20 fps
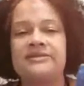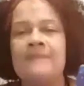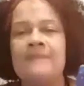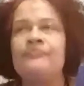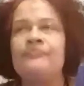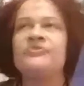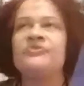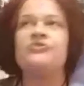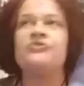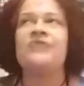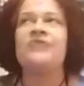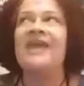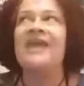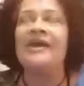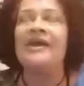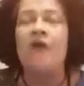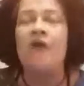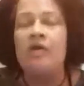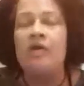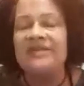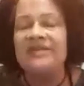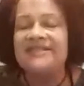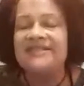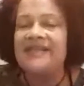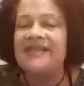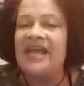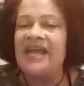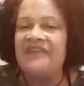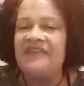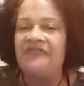So you can't always
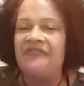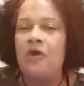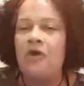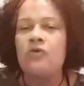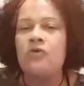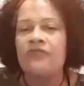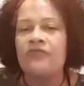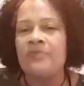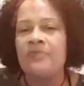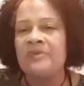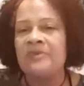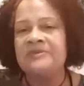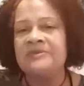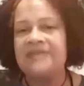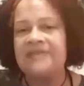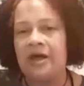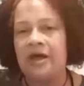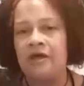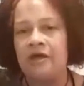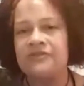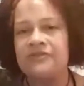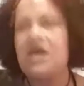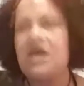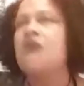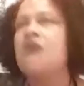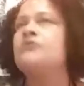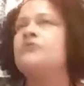save folk from themselves.